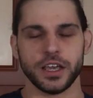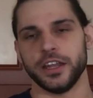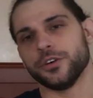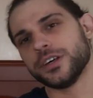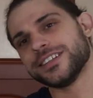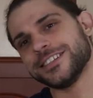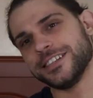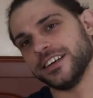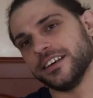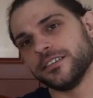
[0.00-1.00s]
And you can
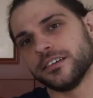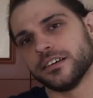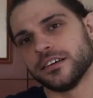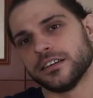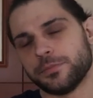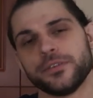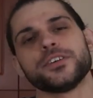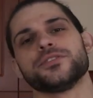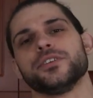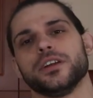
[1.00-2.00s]
see the
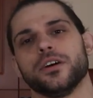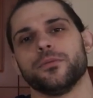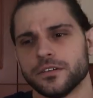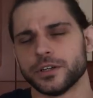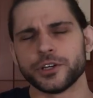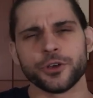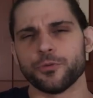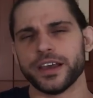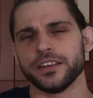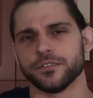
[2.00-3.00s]
previous video. What are you
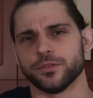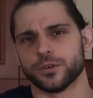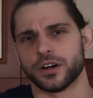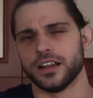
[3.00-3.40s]
waiting for?